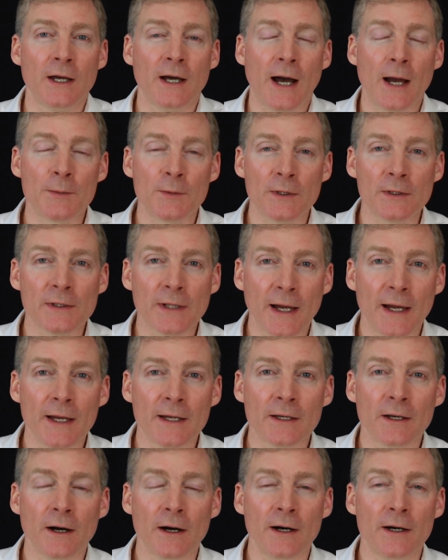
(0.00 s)
I'm
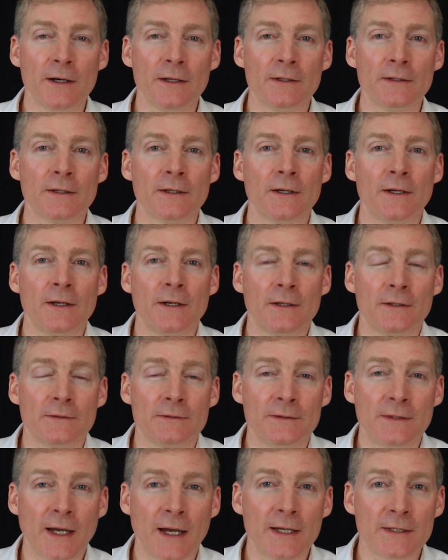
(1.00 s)
relying on
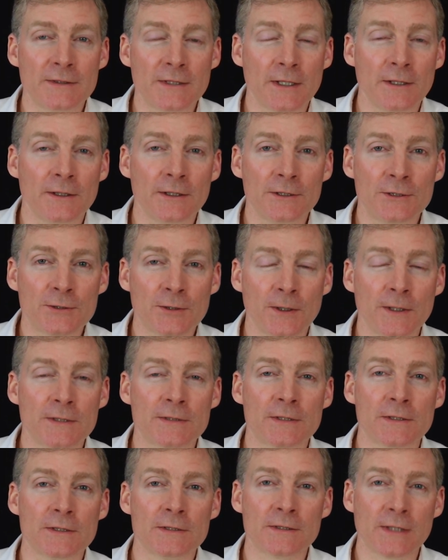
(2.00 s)
dietary
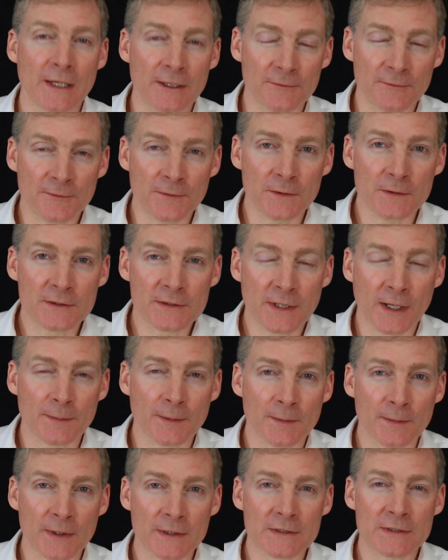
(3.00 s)
choices and food
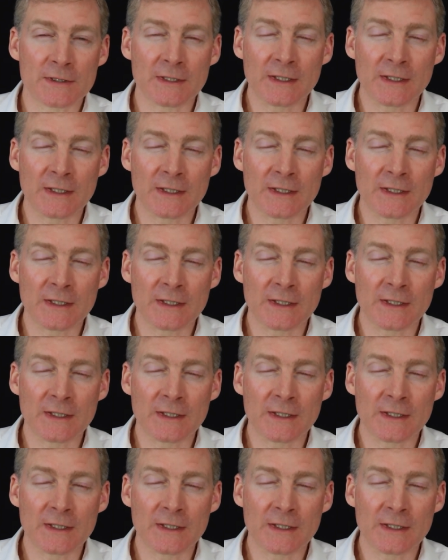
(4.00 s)
supplements